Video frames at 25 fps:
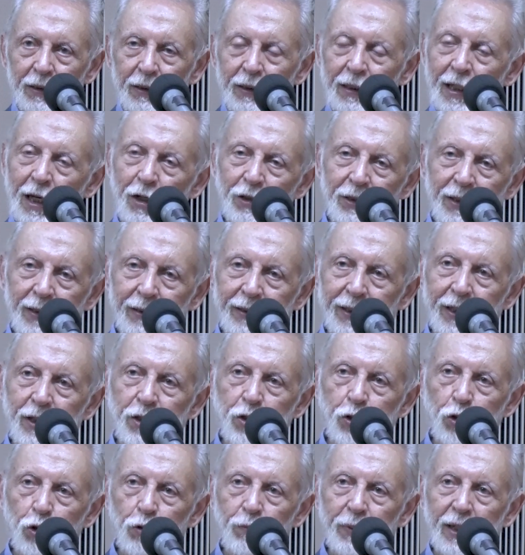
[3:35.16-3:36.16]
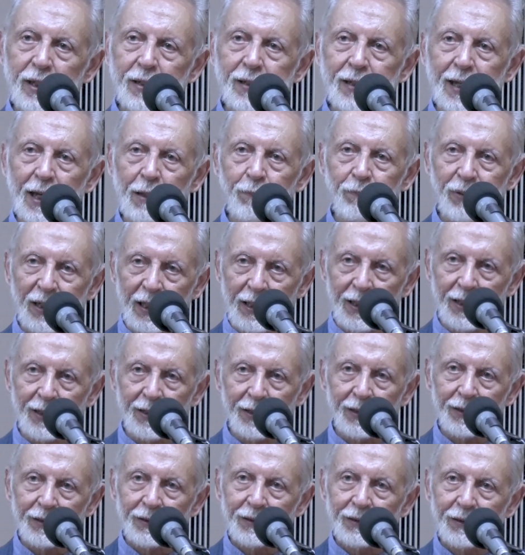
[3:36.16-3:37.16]
now that the instruments are
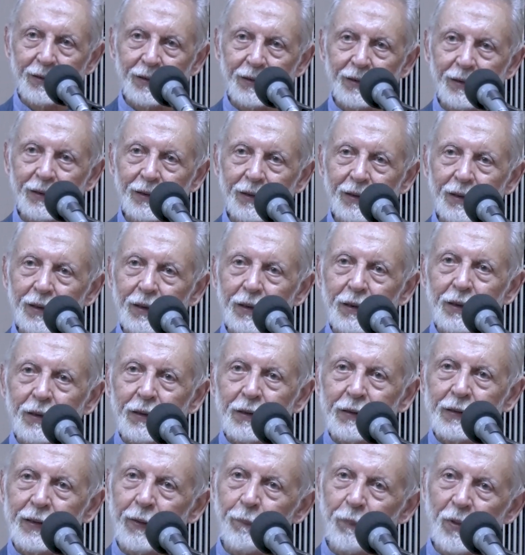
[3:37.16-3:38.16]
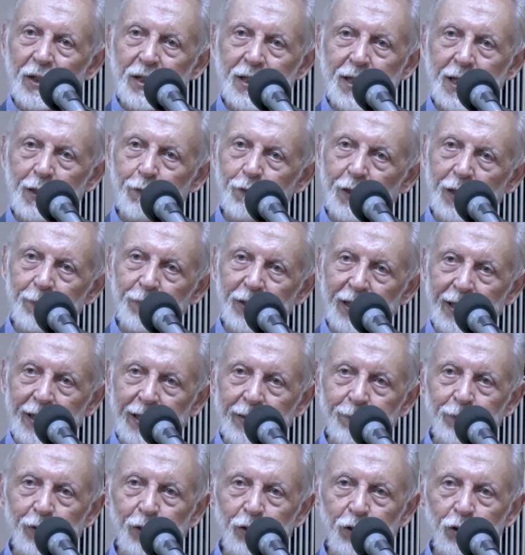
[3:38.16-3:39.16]
better, the person will be
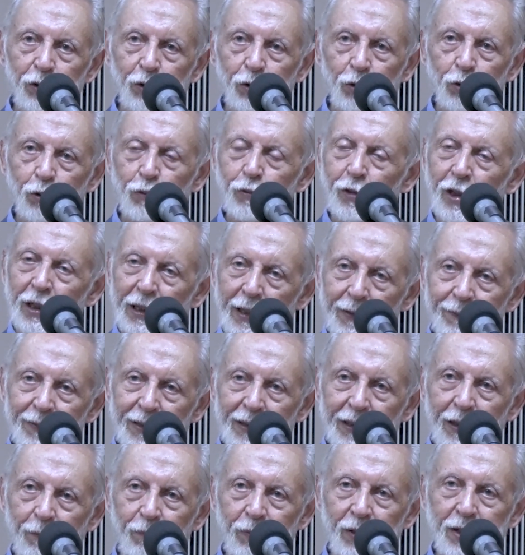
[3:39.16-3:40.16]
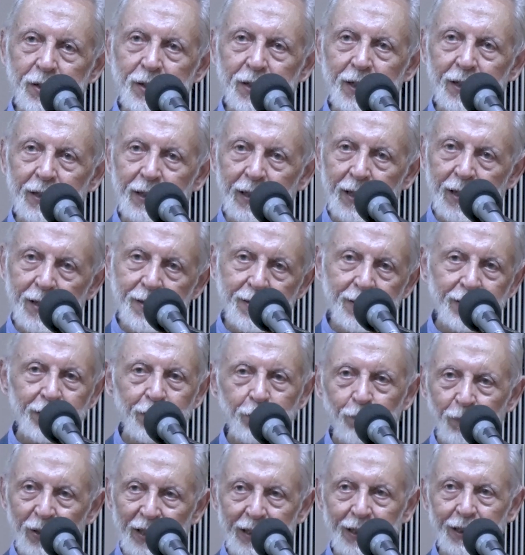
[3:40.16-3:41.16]
able to do whatever the person does
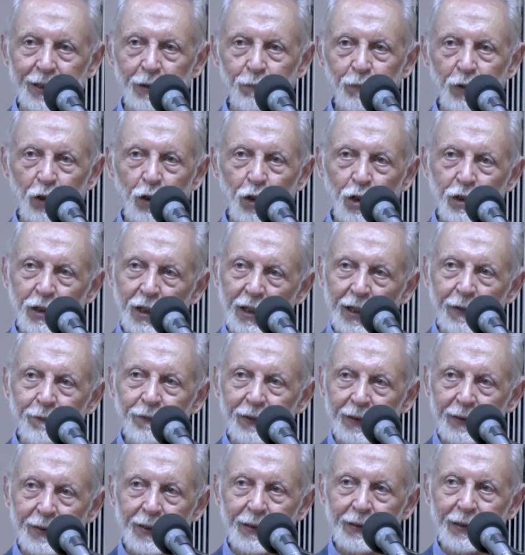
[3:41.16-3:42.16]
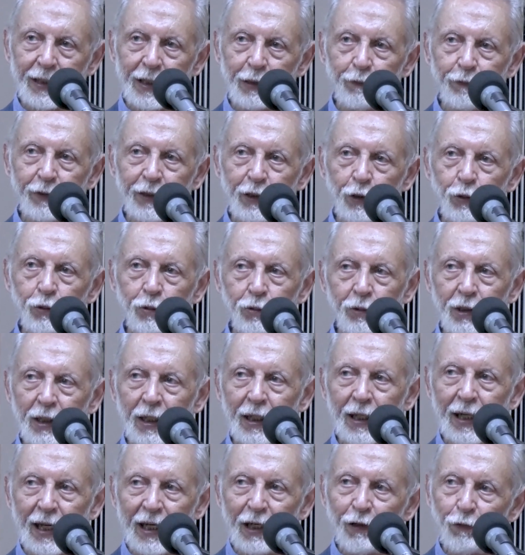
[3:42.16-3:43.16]
better. Because in everything that we do
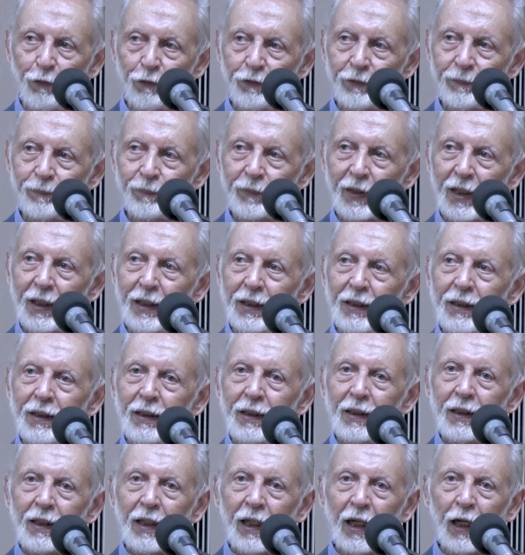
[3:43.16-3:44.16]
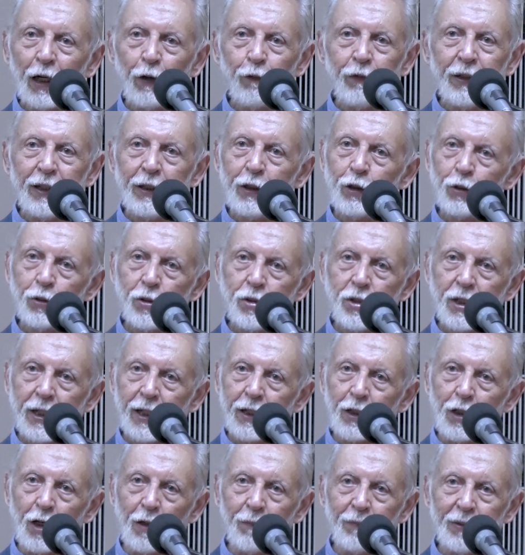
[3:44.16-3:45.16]
in life, we use
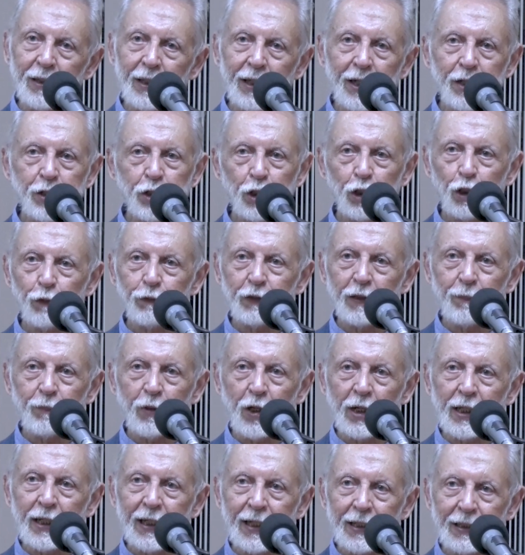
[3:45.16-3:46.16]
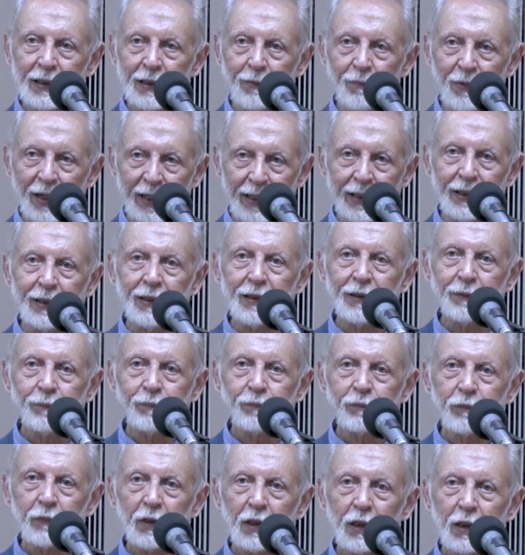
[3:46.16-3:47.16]
a combination of the body and the mind.
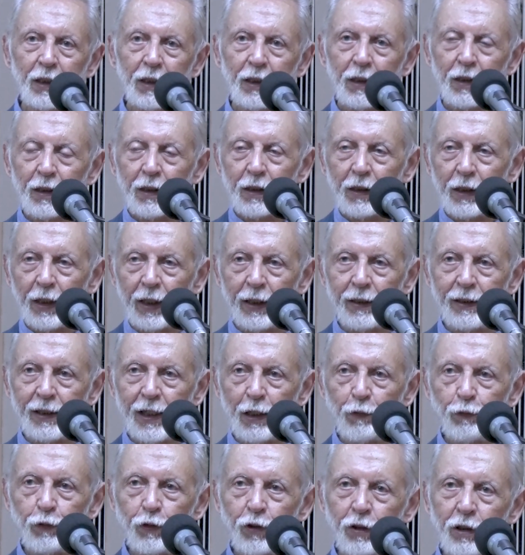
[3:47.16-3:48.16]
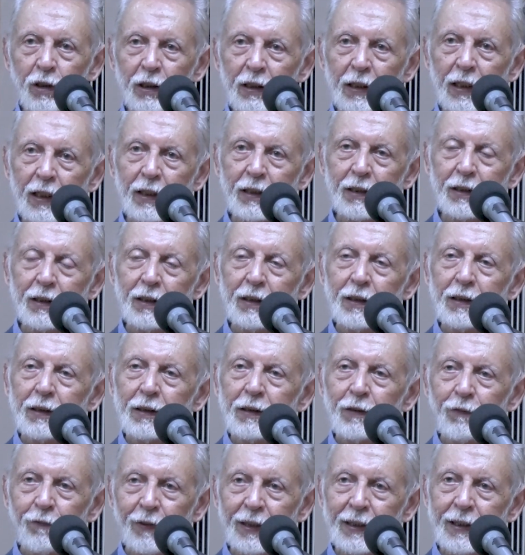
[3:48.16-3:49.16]
And therefore,
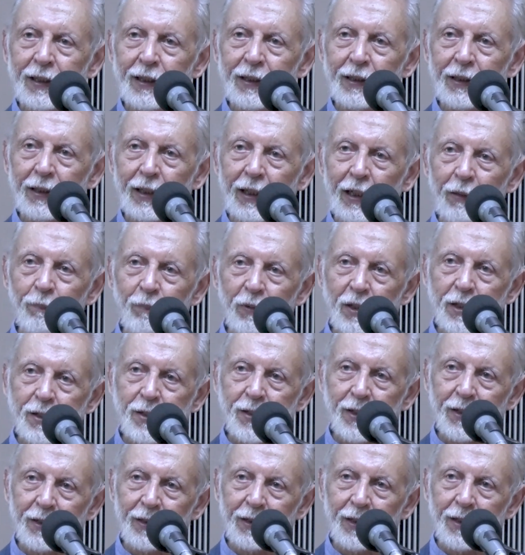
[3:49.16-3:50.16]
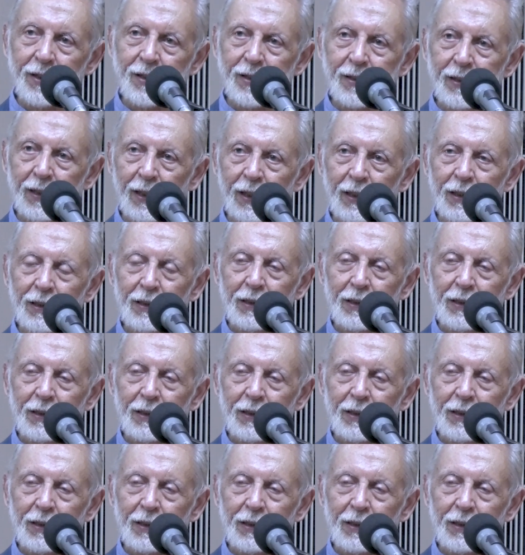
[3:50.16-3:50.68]
whether a person is